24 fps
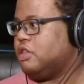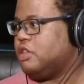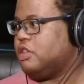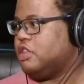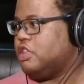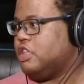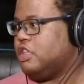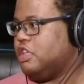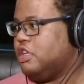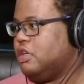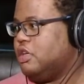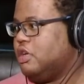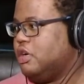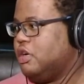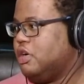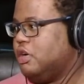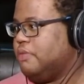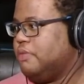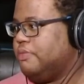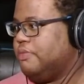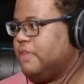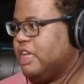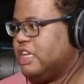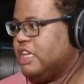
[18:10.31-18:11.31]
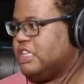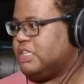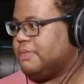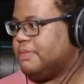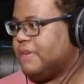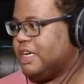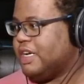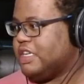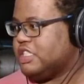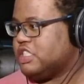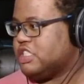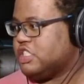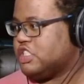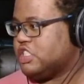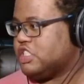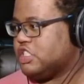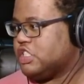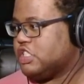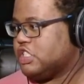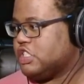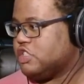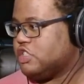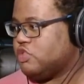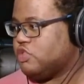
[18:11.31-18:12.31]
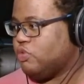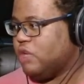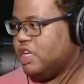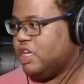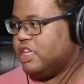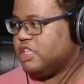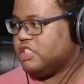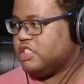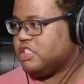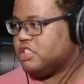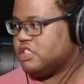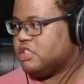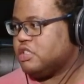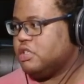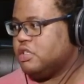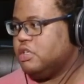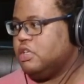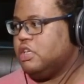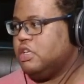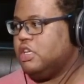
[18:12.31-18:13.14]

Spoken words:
The HDMI switch